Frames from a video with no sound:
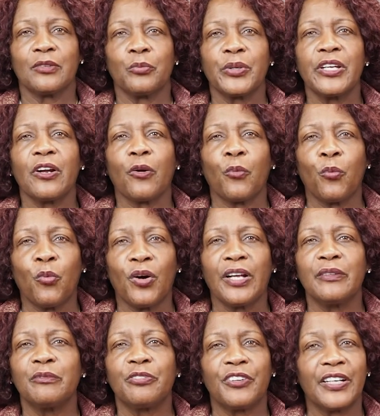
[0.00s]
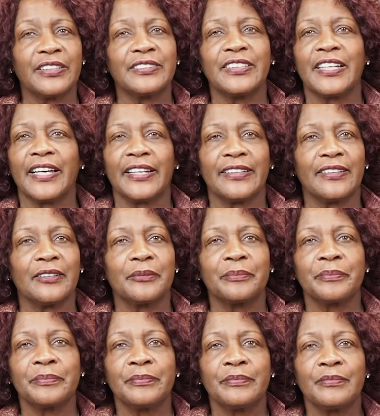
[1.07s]
We are one Fontana.
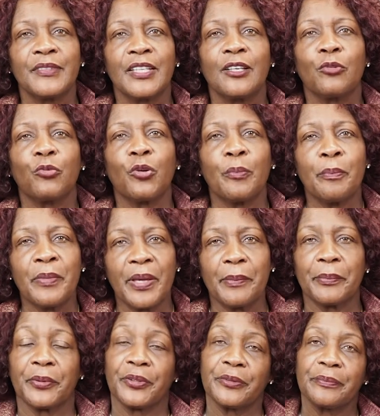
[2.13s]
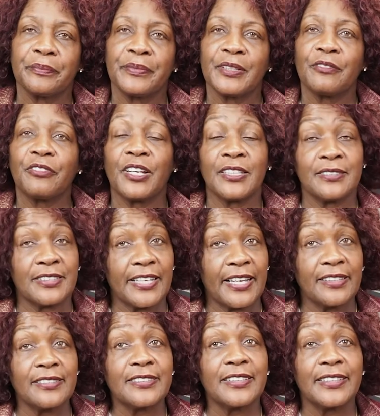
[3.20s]
Remember,
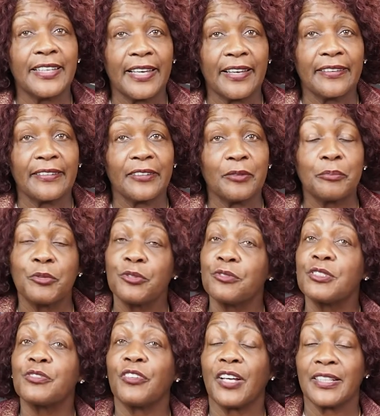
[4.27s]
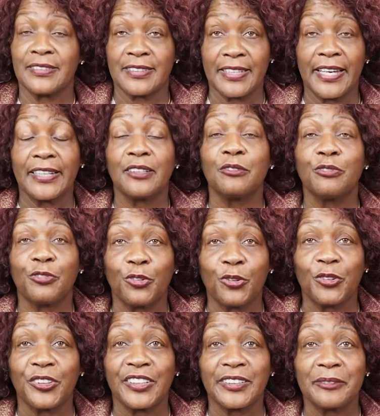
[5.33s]
Fontana together moves Fontana
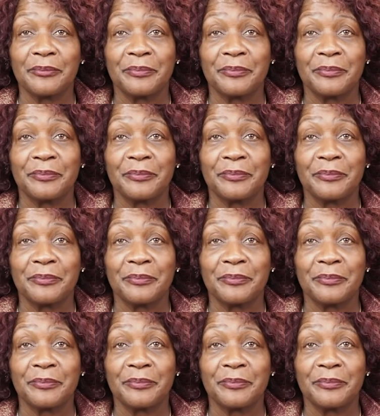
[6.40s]
forward.